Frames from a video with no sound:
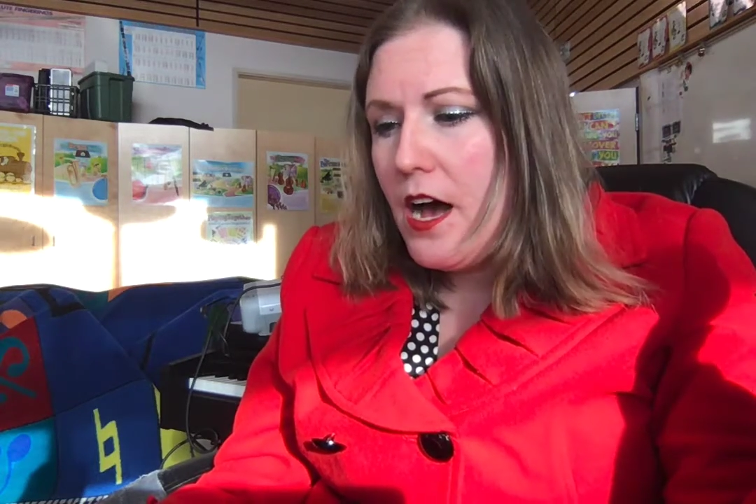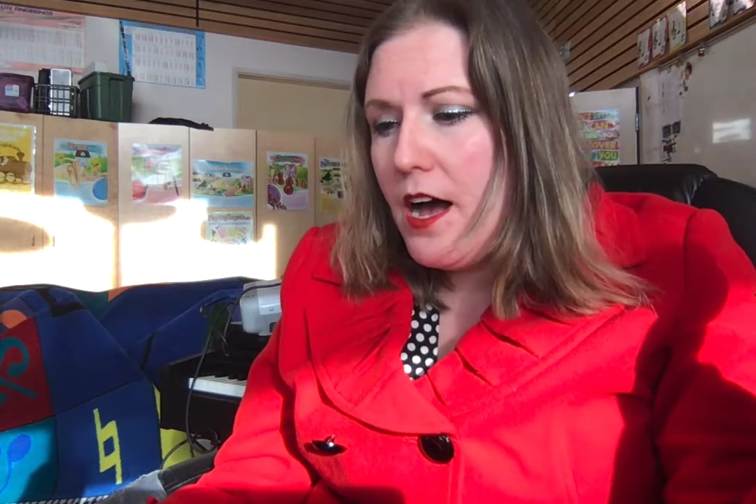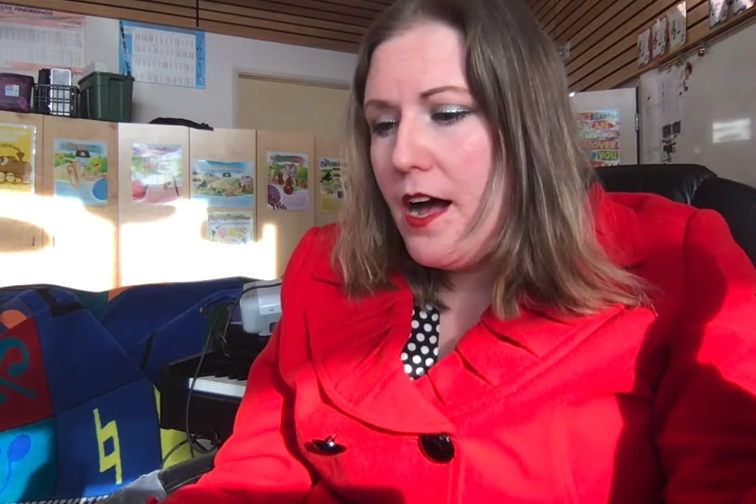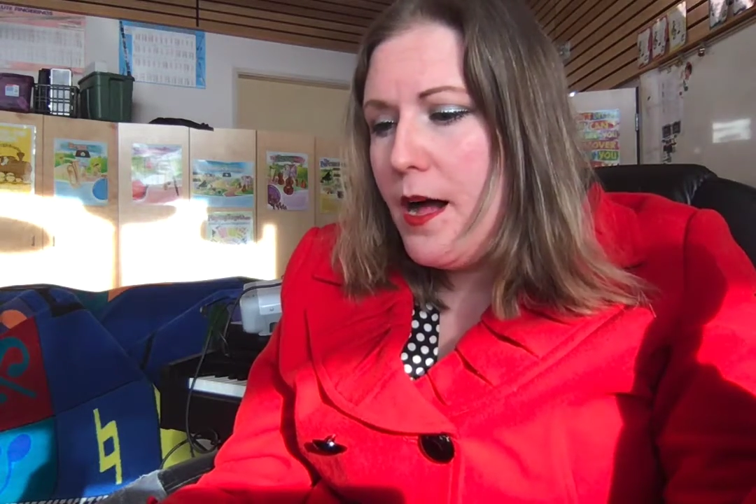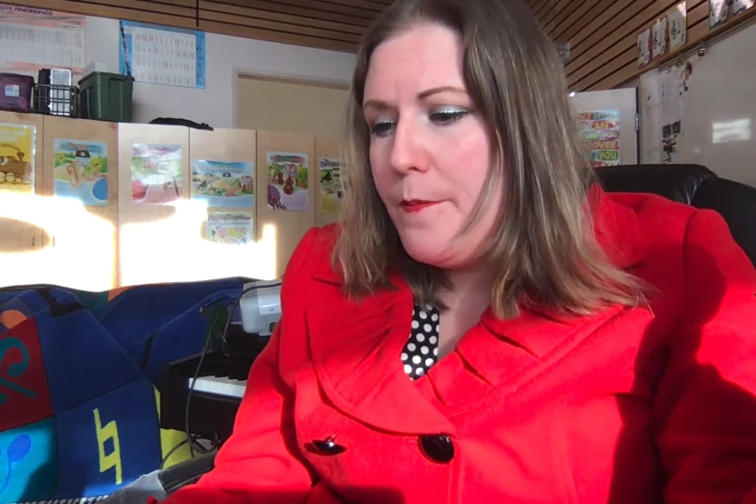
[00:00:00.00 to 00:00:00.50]

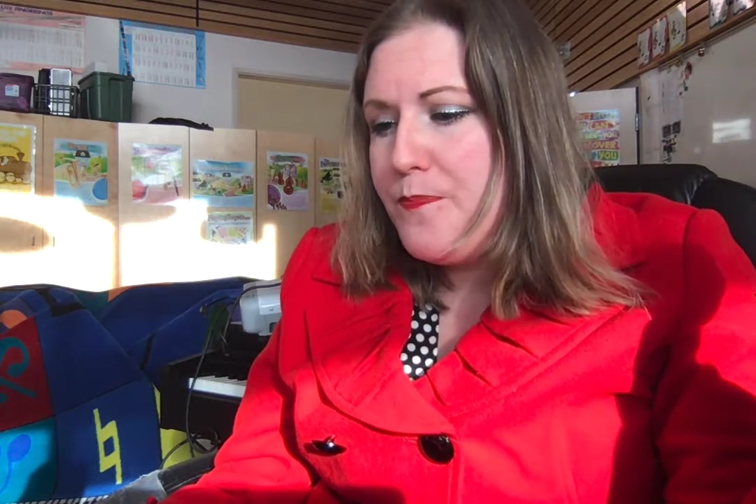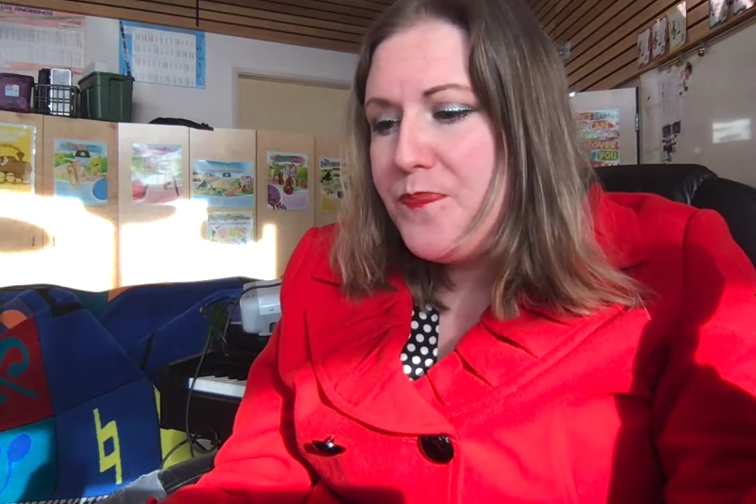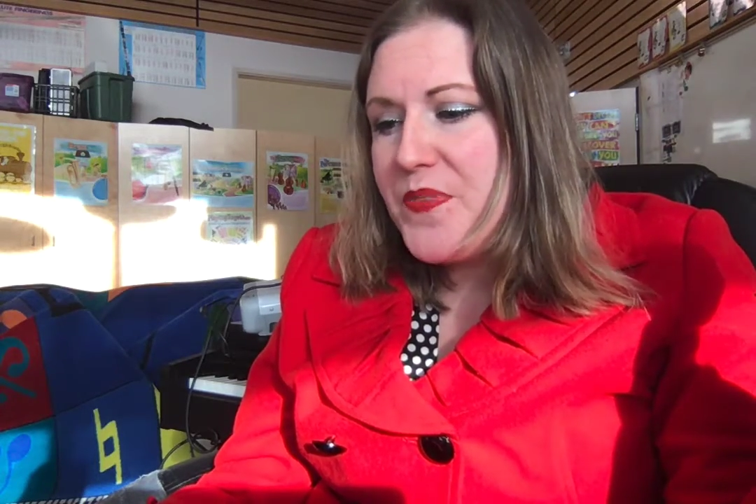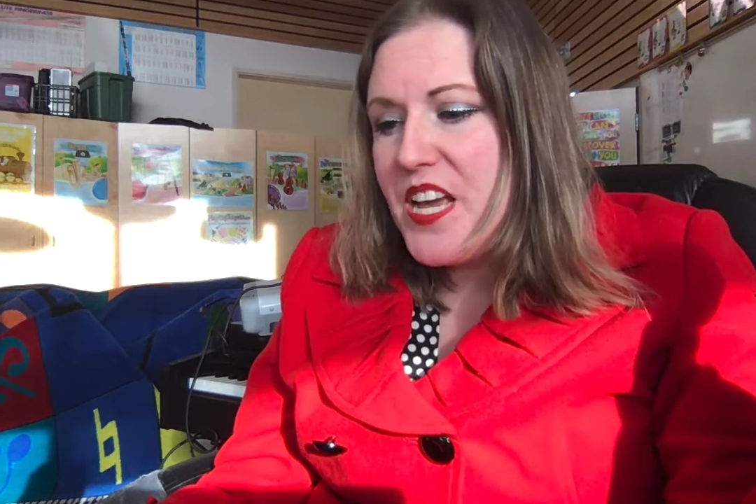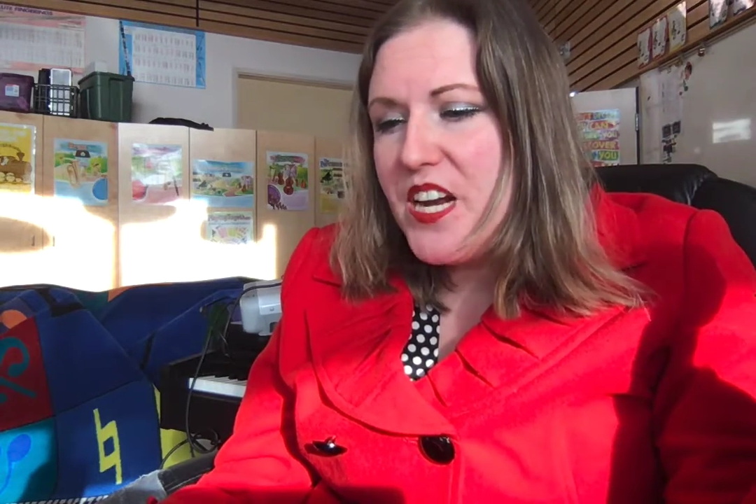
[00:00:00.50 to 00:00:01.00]
and
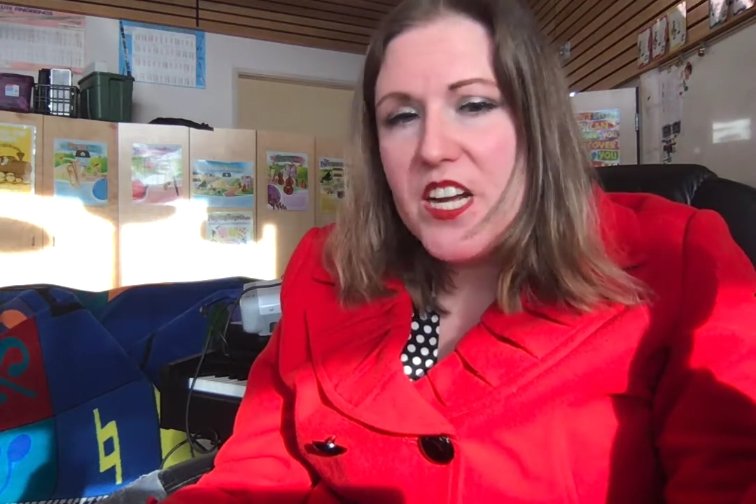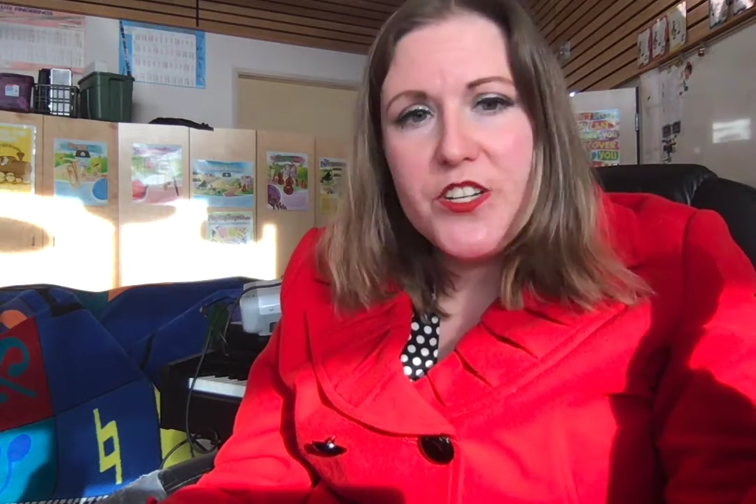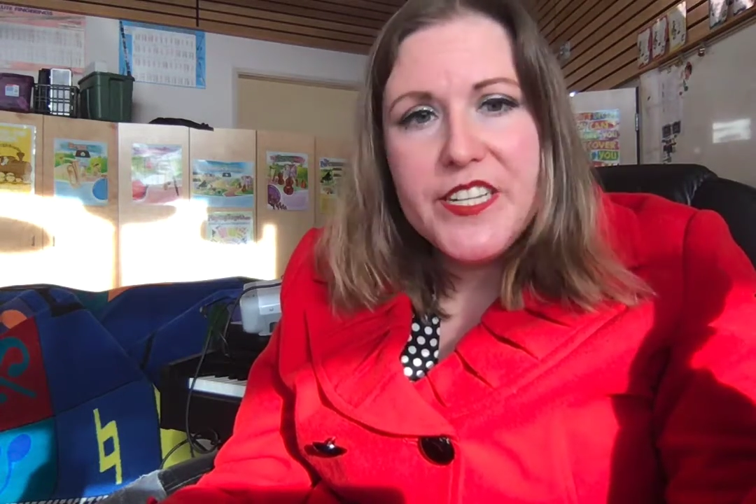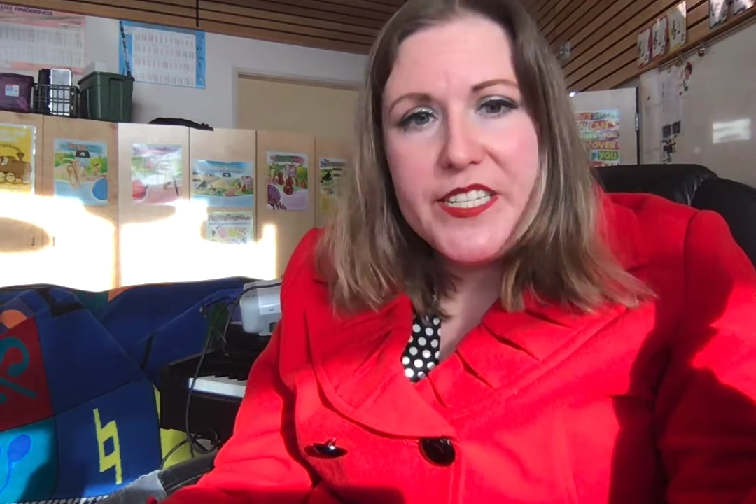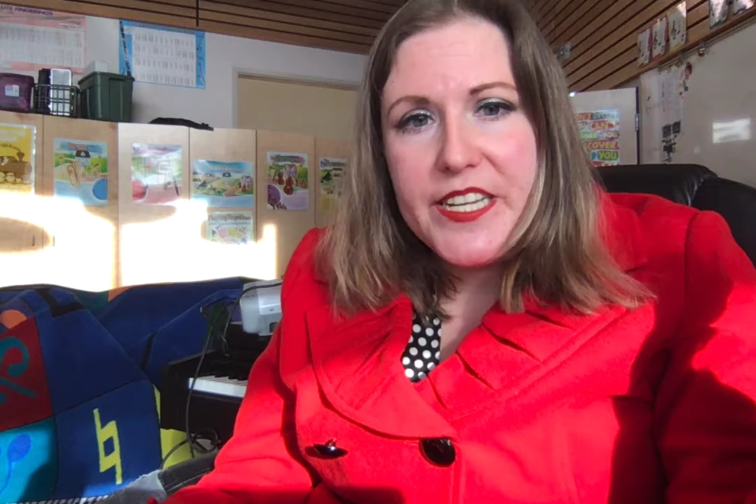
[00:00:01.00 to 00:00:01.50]

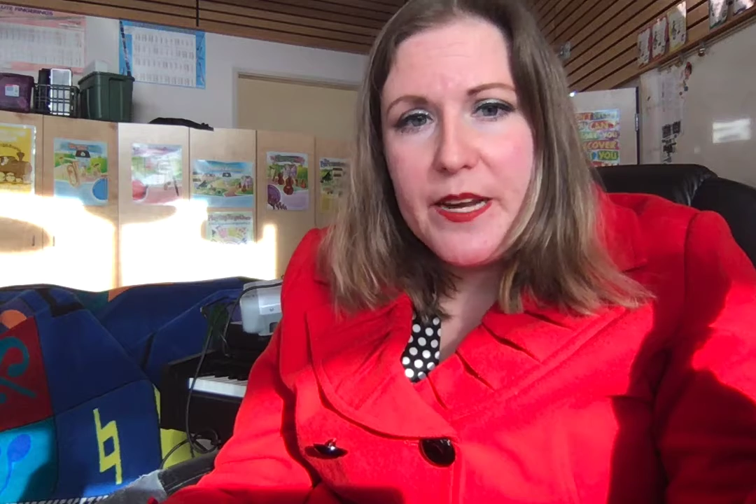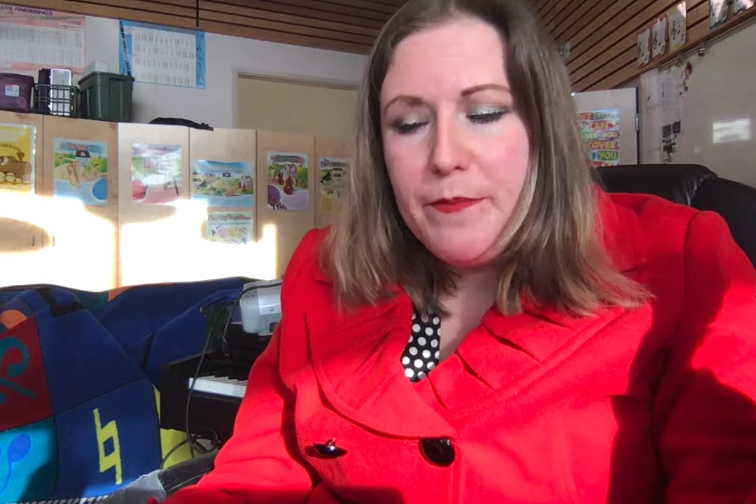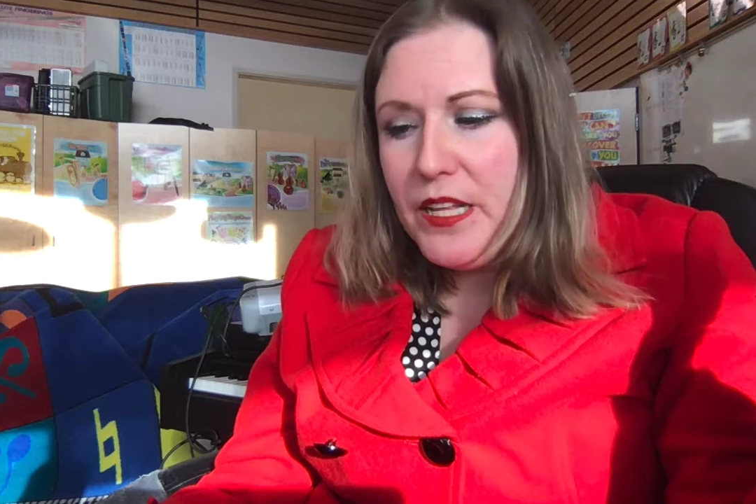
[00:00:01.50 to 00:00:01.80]
understand